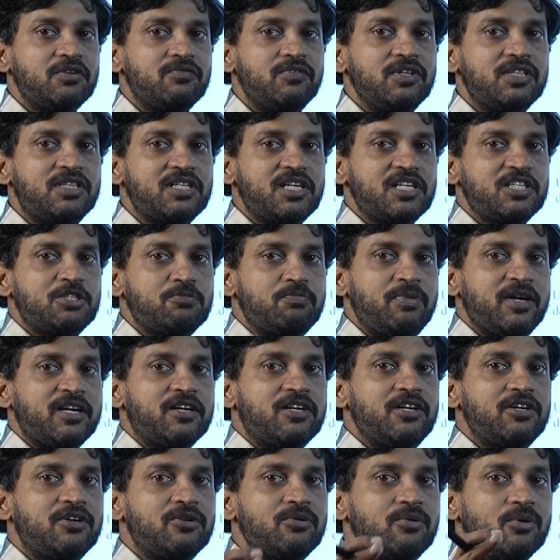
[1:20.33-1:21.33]
with
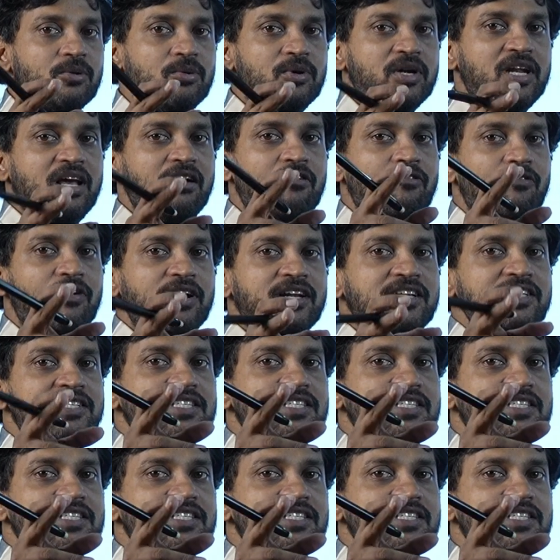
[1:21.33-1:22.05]
respect to only one